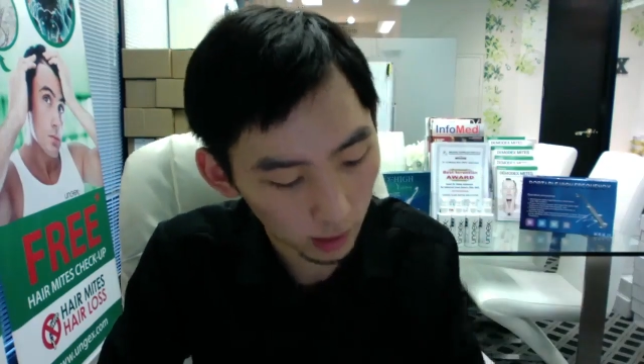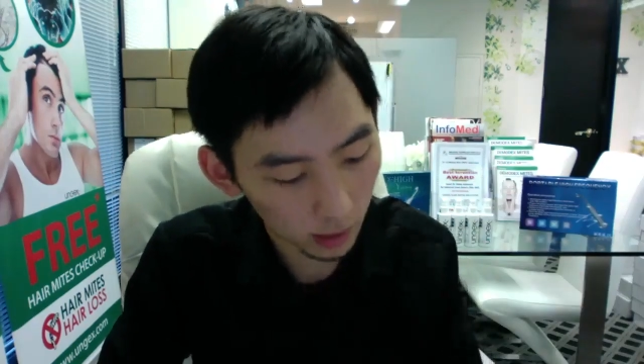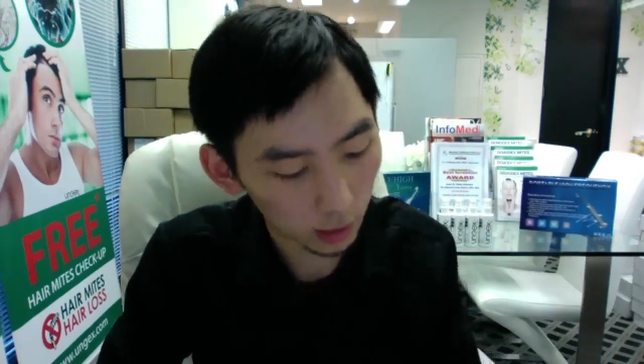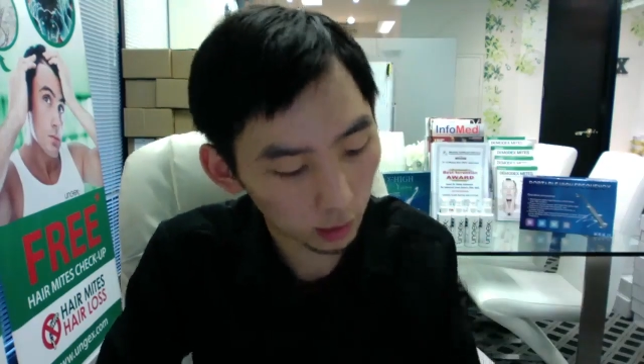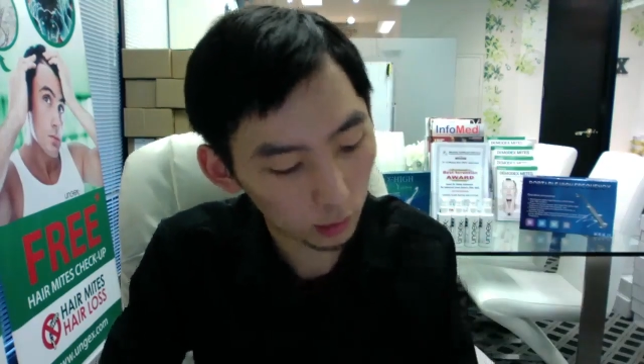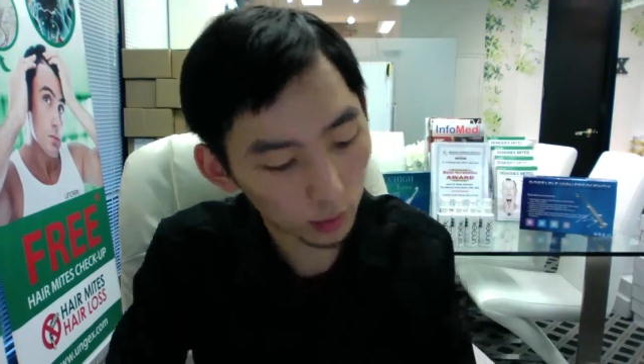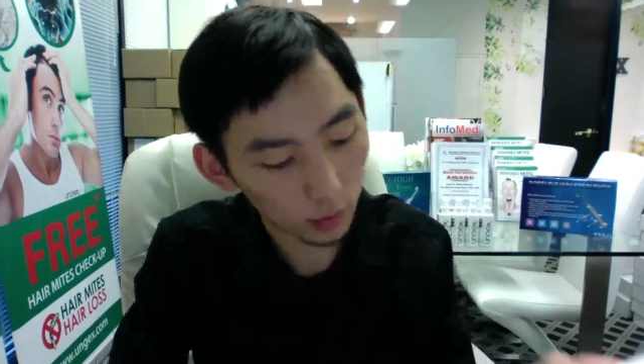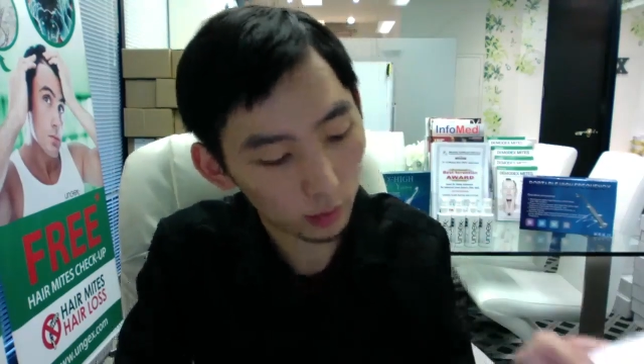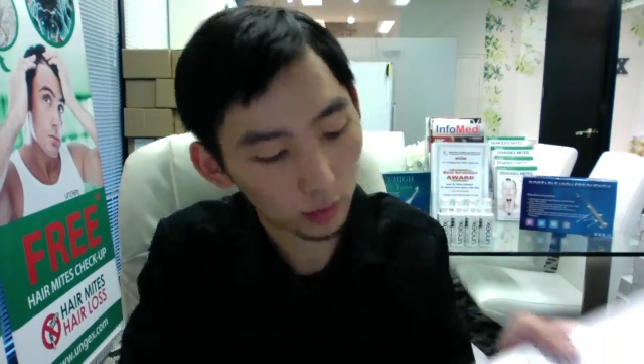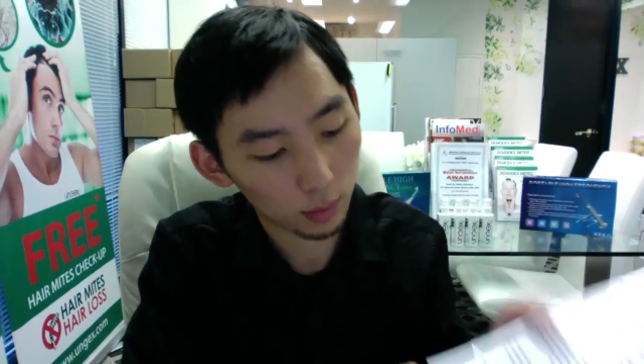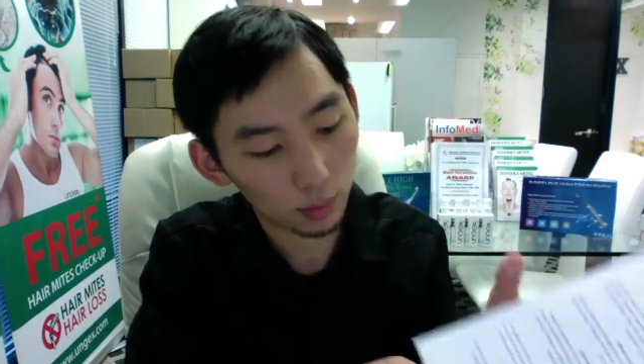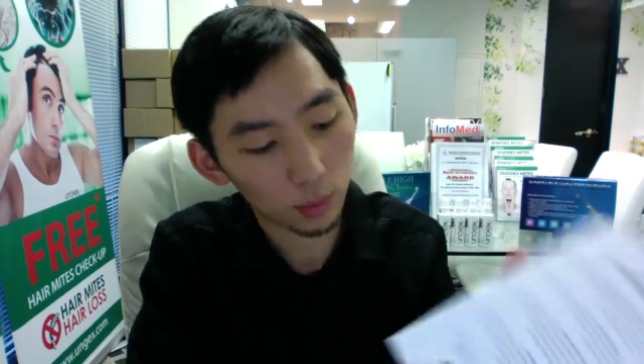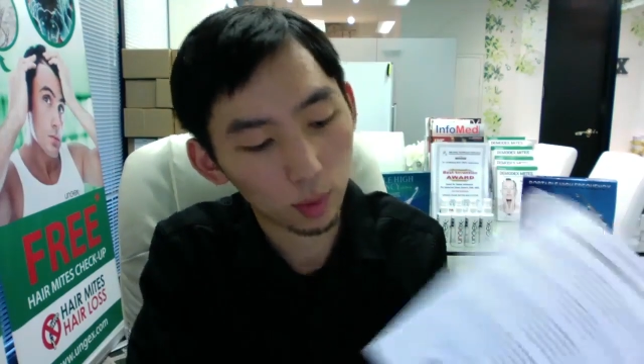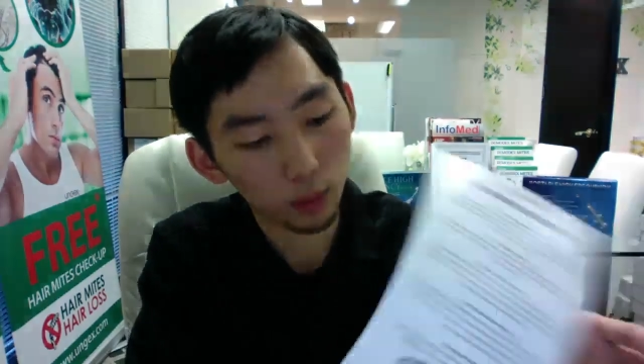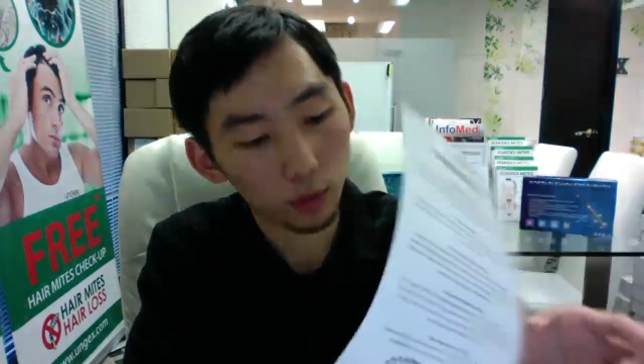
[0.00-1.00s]
look,
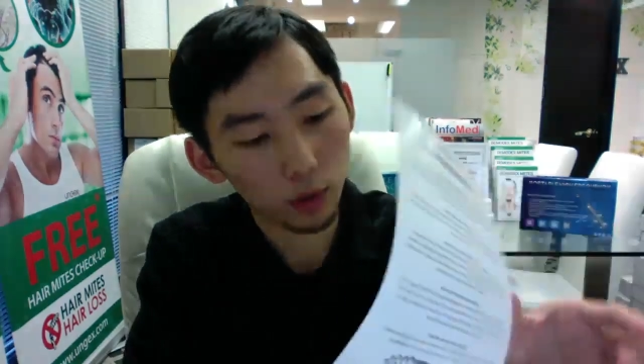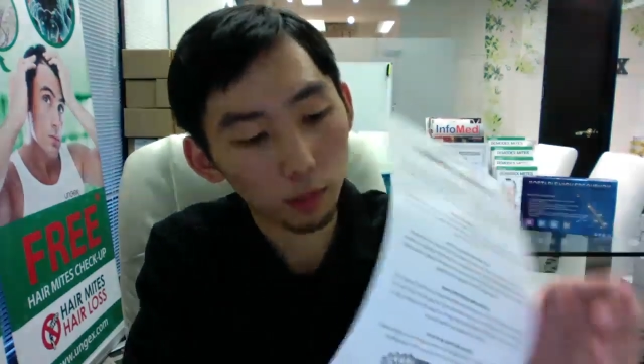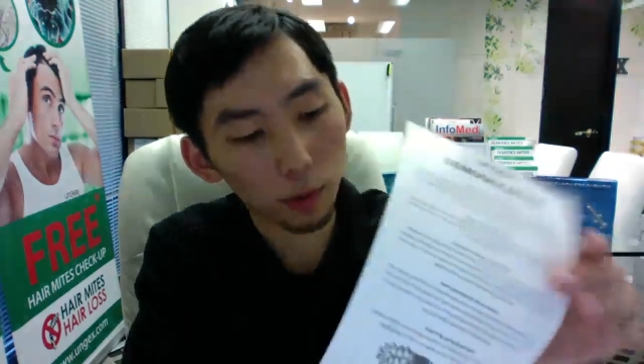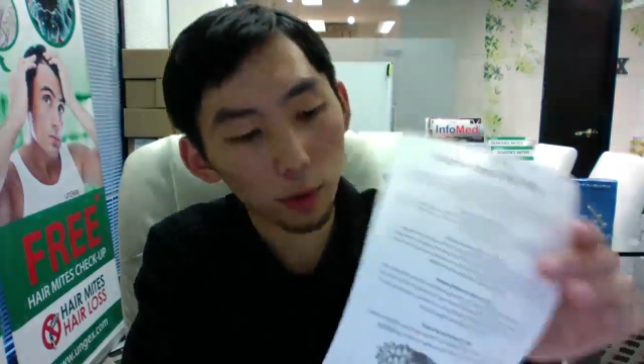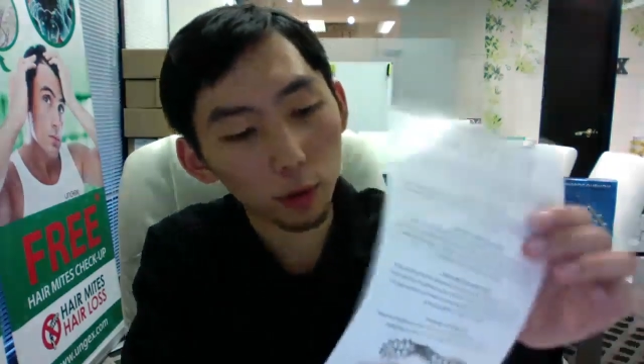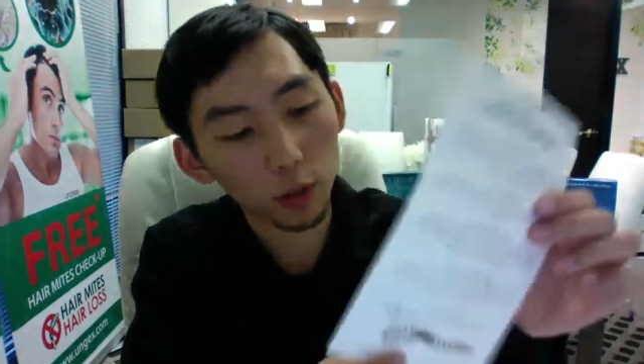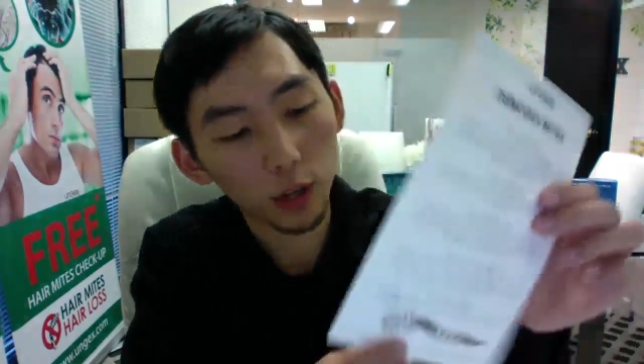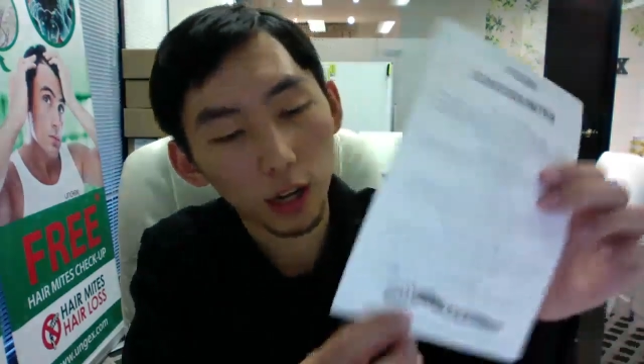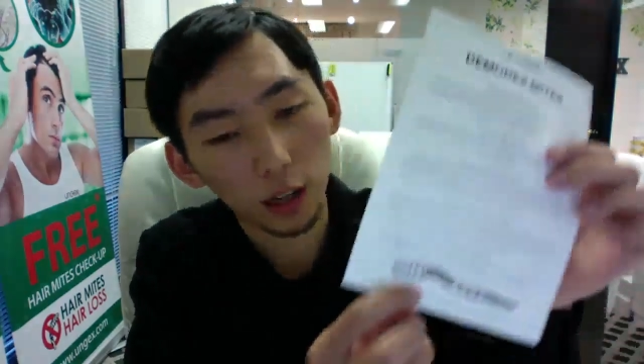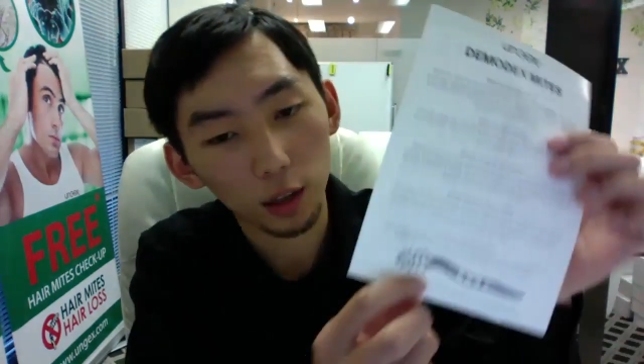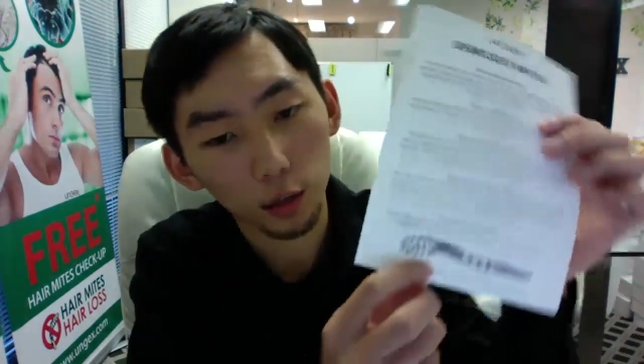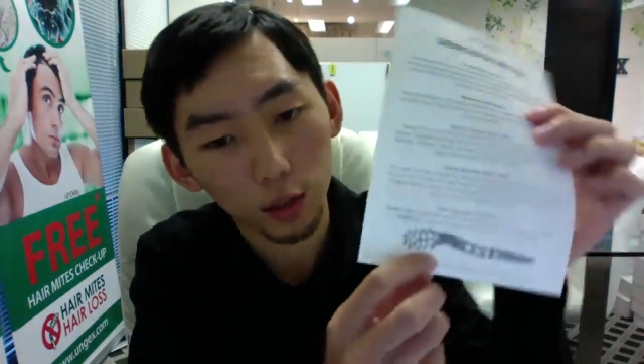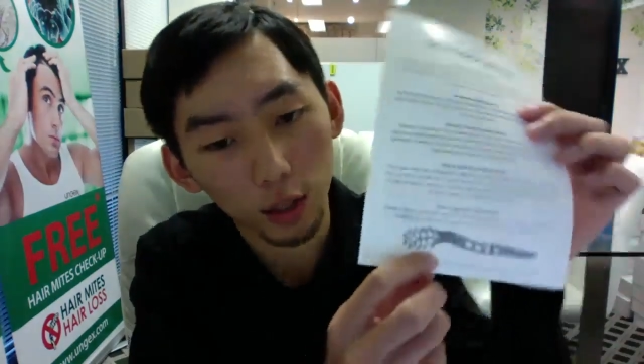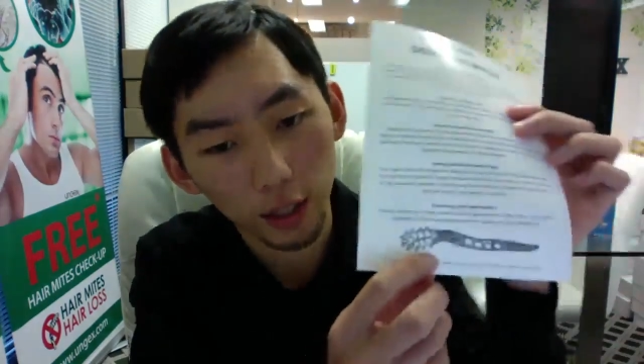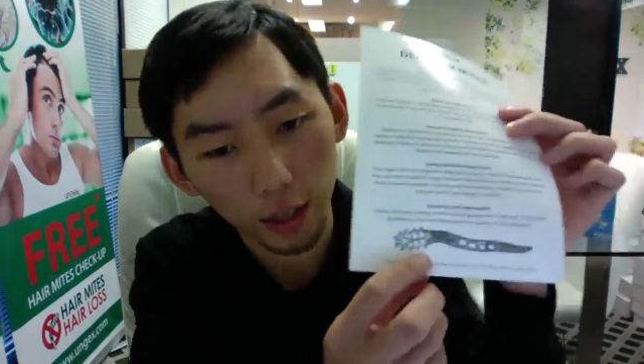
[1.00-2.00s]
well, they both kind of
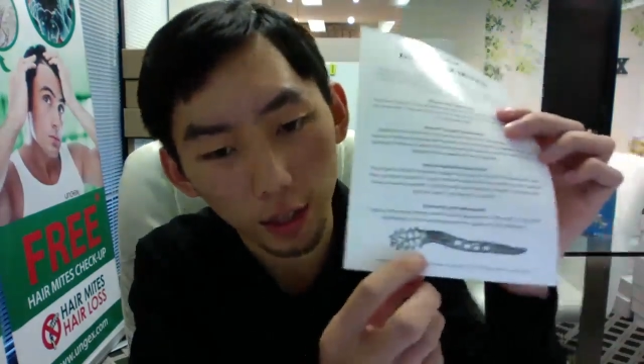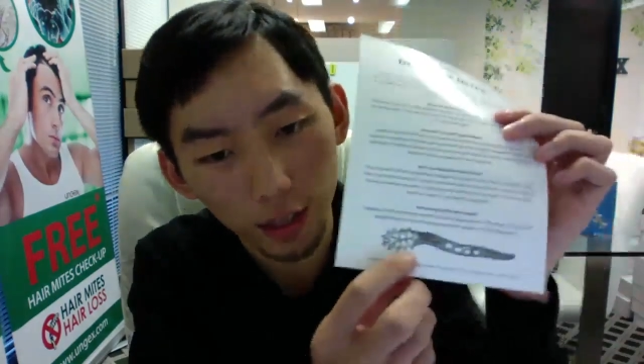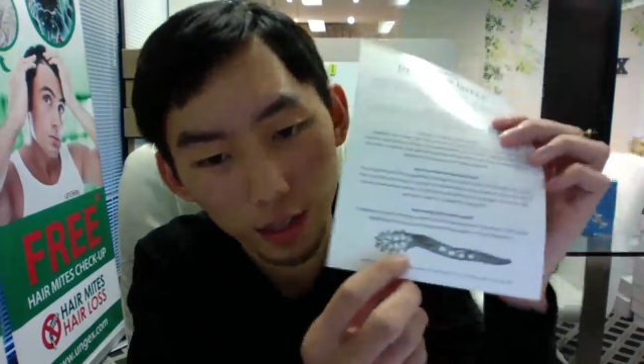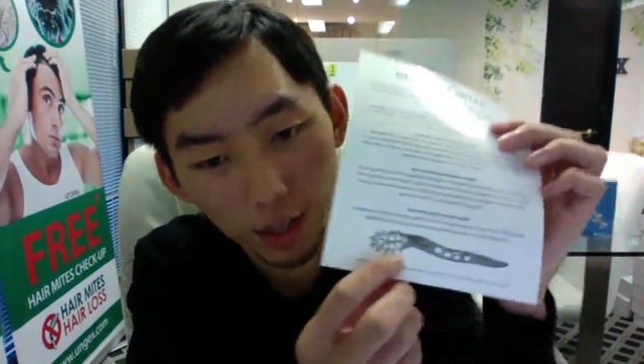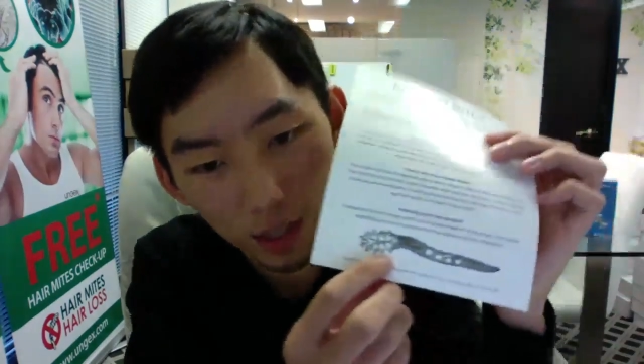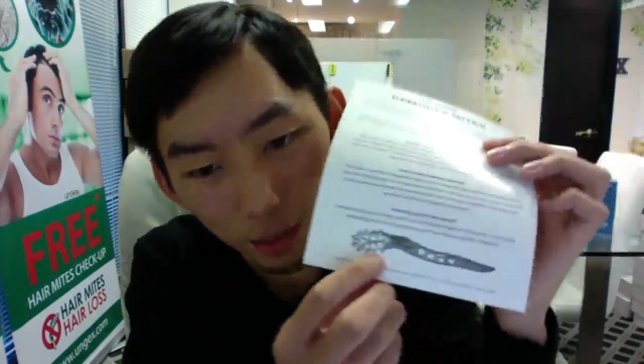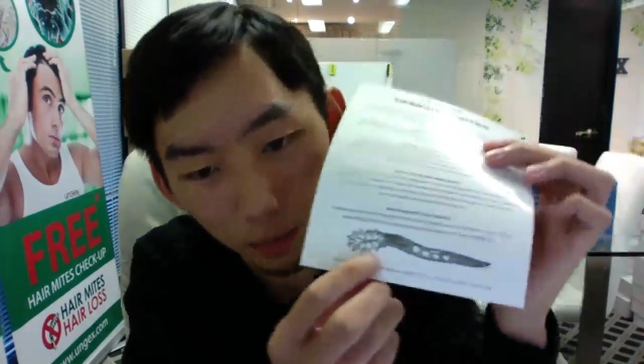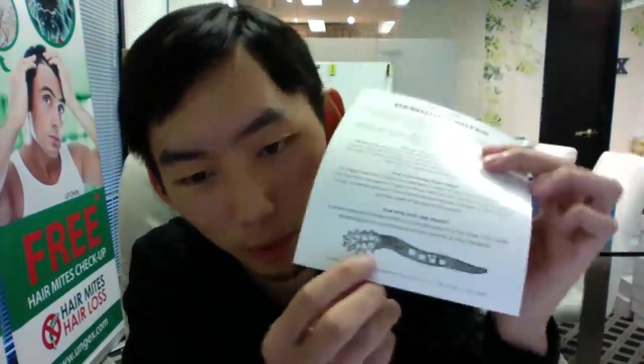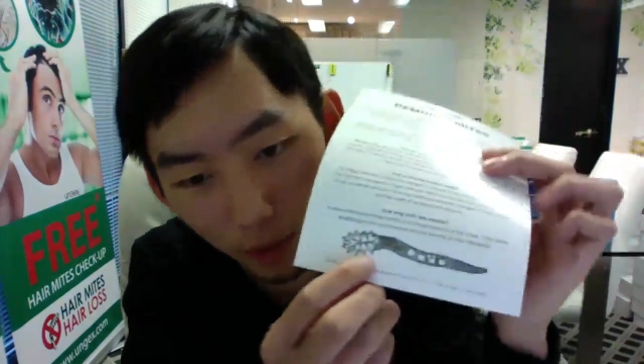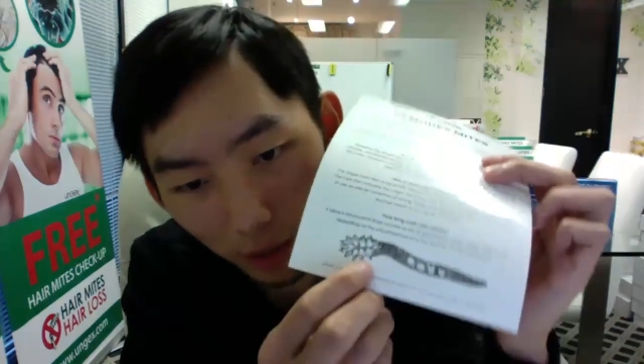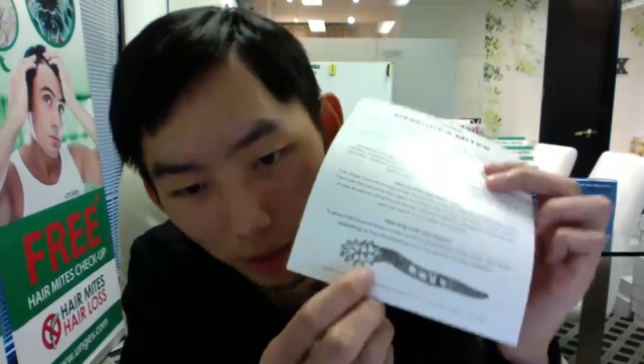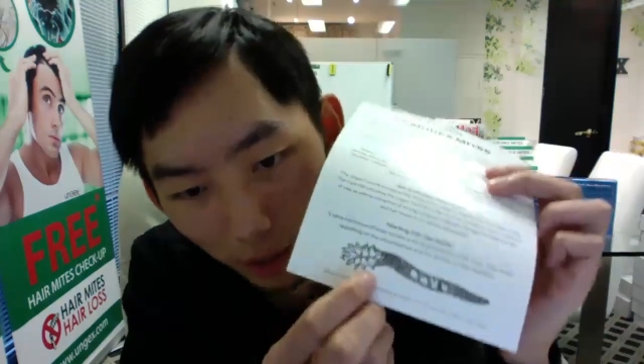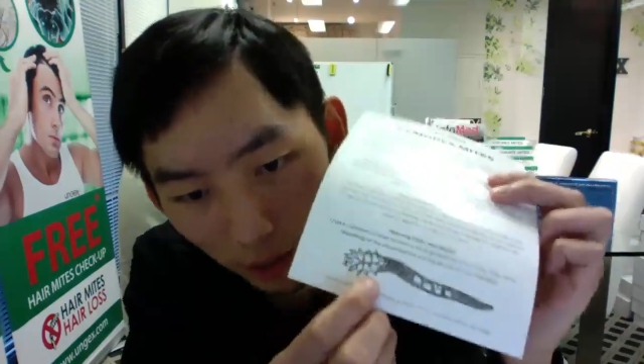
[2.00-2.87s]
look like this, but